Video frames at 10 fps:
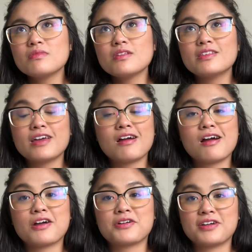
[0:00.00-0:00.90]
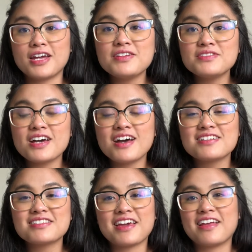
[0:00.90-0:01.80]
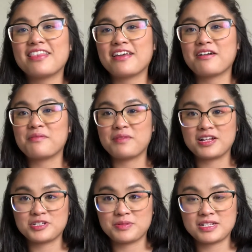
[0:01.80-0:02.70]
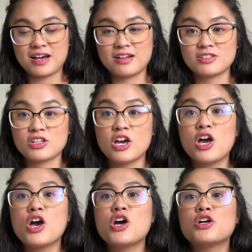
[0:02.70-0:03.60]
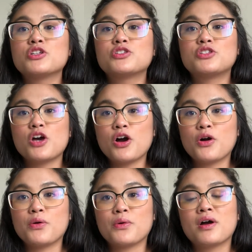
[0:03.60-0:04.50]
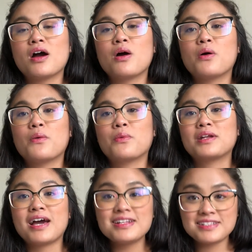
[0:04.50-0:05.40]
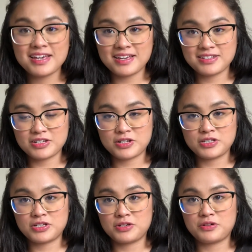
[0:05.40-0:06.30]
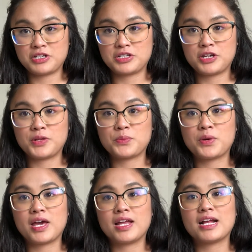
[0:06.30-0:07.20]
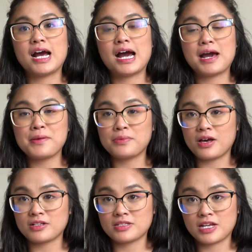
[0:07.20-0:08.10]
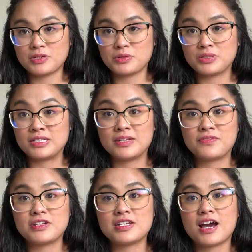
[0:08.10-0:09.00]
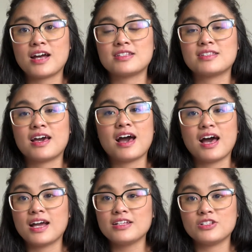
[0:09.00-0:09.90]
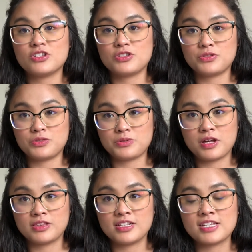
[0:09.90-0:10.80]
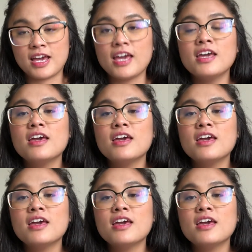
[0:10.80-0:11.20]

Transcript: there are creative tasks and there are management tasks. So what I take into consideration when I block schedule the different tasks that I need to do throughout the day